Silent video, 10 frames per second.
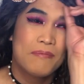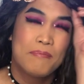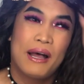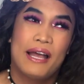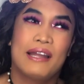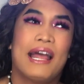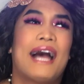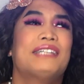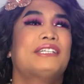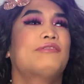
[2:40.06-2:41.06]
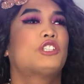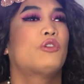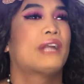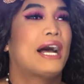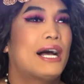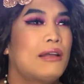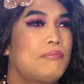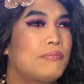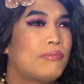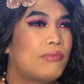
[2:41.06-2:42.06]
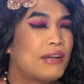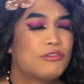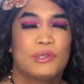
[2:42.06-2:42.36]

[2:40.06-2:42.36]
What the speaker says: But as I've grown up, I've